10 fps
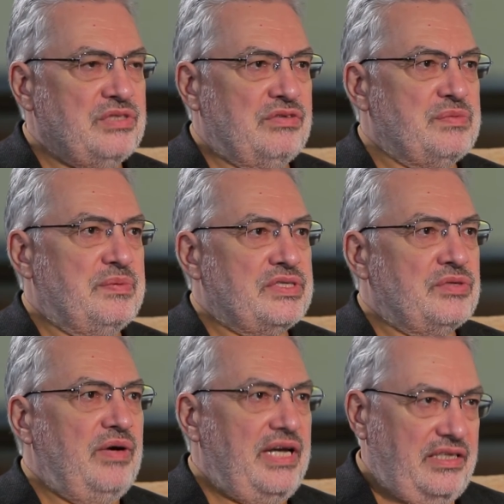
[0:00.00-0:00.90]
was
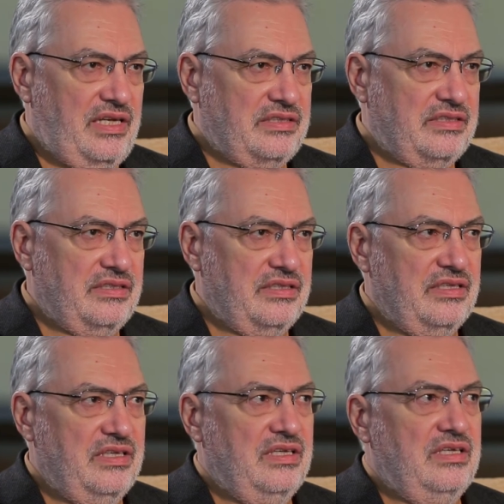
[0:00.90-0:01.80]
persuaded
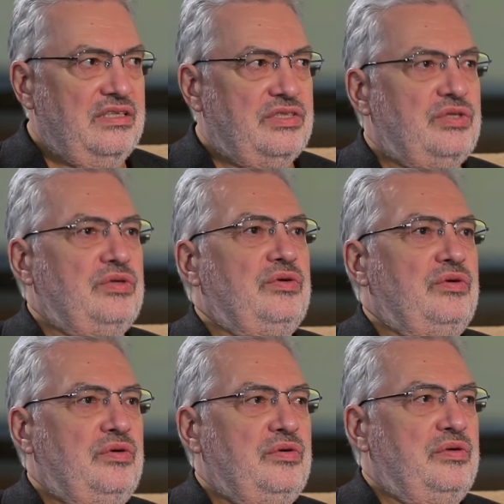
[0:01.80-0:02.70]

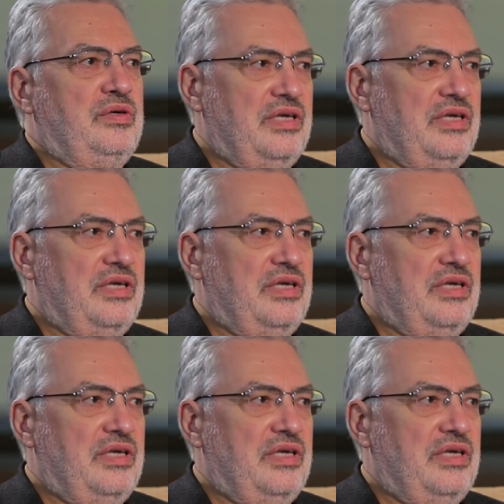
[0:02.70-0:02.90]
to